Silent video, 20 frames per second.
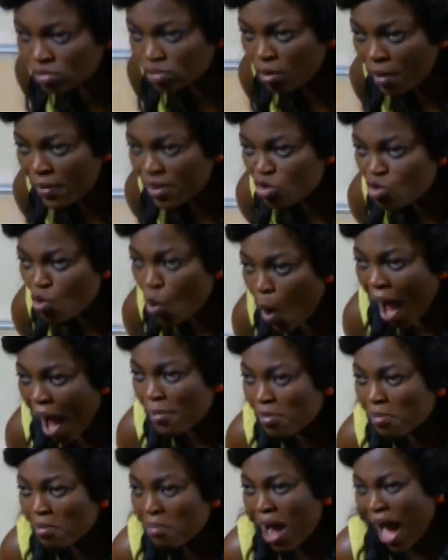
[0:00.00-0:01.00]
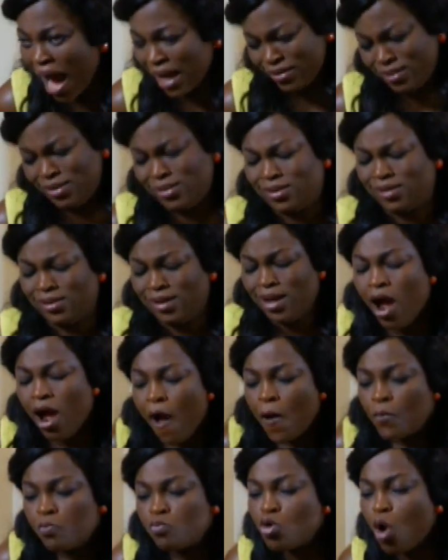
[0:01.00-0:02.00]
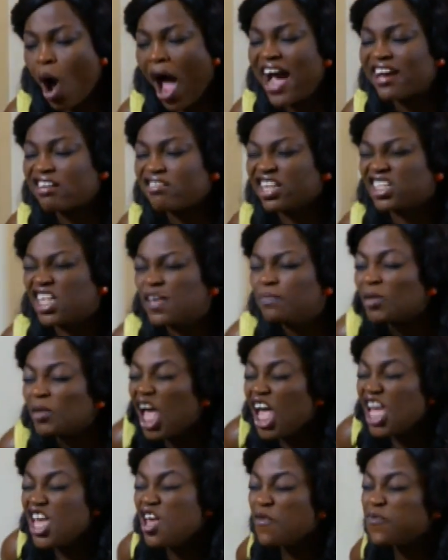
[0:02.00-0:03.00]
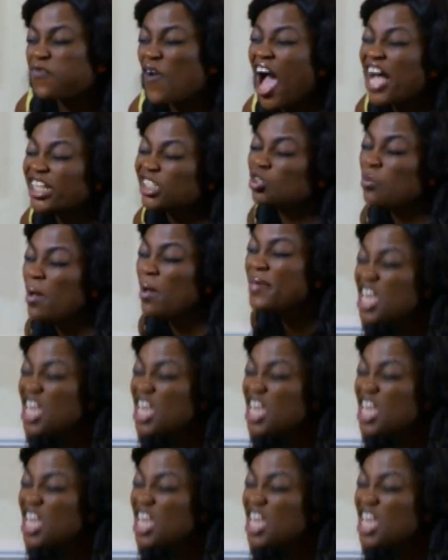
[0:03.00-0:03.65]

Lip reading: Baby, you are mad. You are crazy. In fact,